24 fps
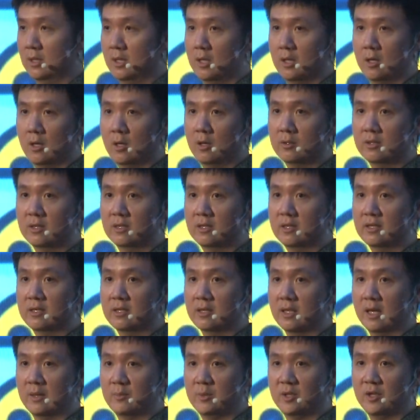all the legal
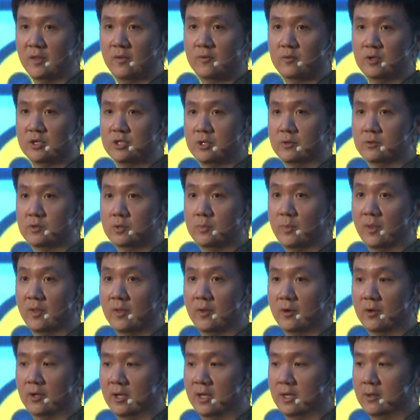administration to be
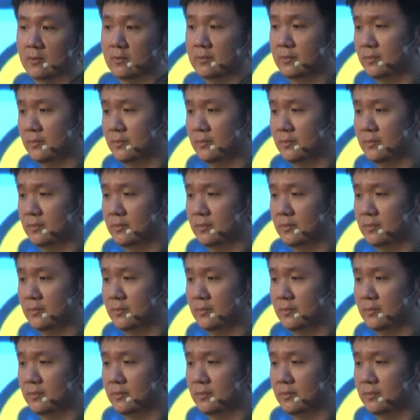sorted out.